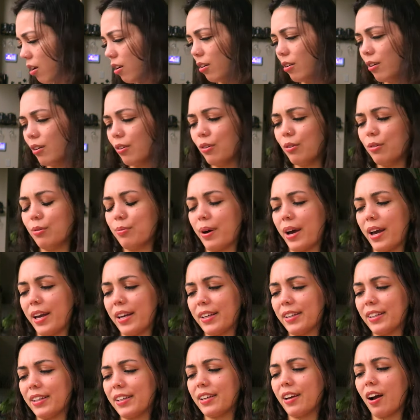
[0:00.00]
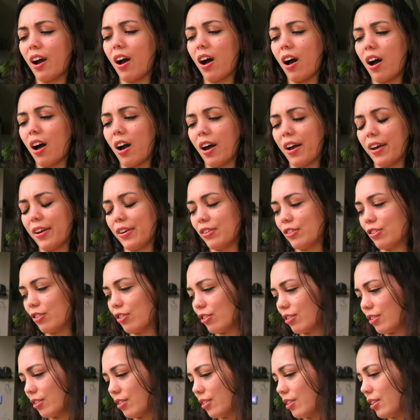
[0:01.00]
Oh my
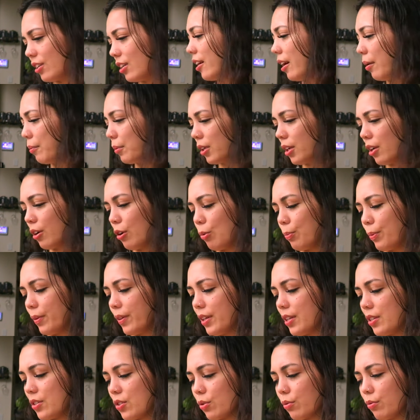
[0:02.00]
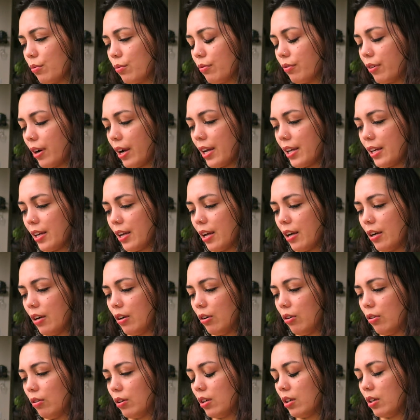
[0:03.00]
gosh. I'm gonna open these right
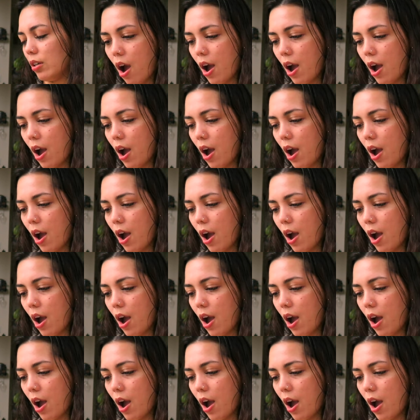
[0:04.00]
now.